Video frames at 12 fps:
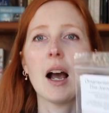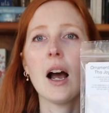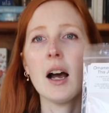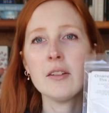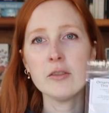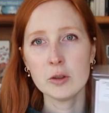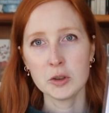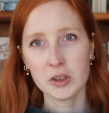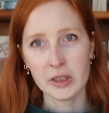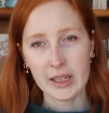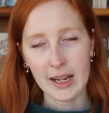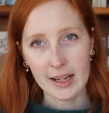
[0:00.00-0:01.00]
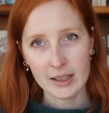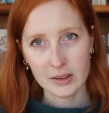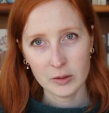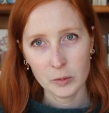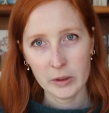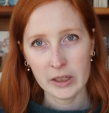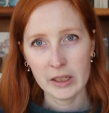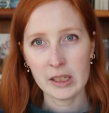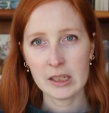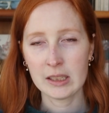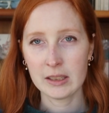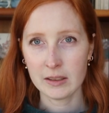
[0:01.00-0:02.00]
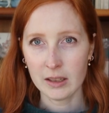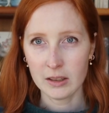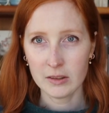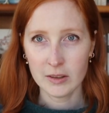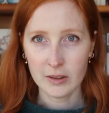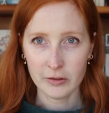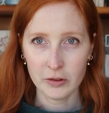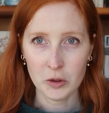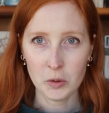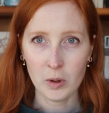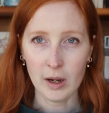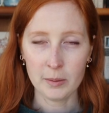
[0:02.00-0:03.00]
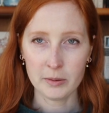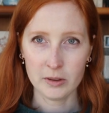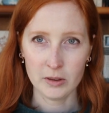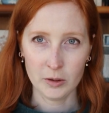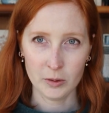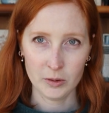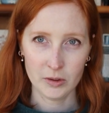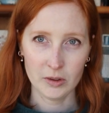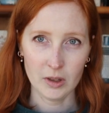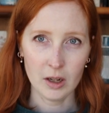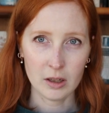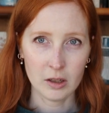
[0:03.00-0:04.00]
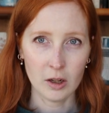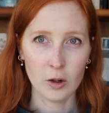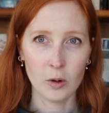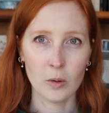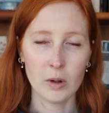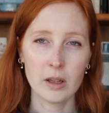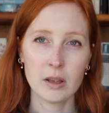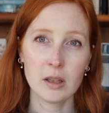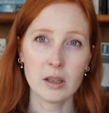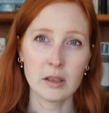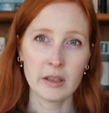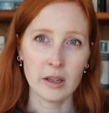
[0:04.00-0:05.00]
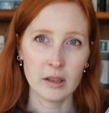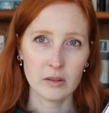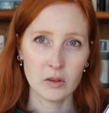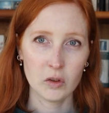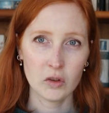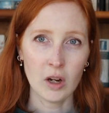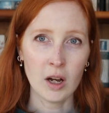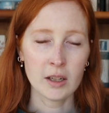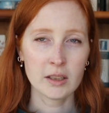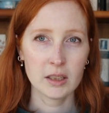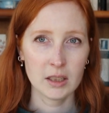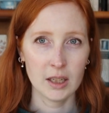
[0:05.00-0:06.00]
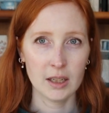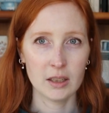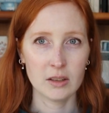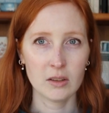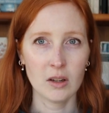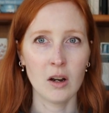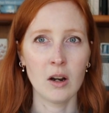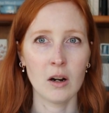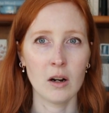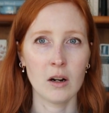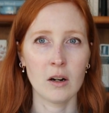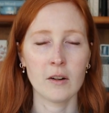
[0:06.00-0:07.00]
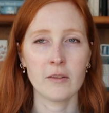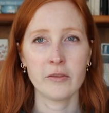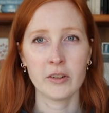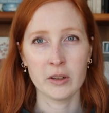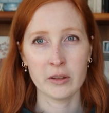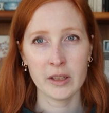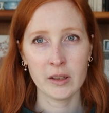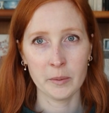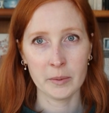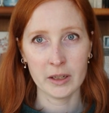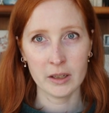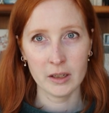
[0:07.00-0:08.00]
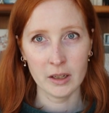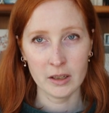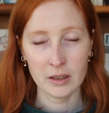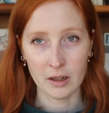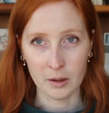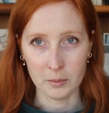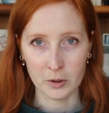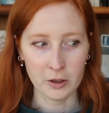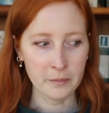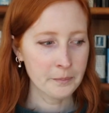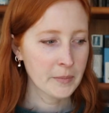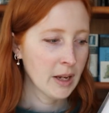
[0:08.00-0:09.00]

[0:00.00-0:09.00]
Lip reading: unfortunately, as we discussed a few episodes ago, the stocked kits are fairly limited in number,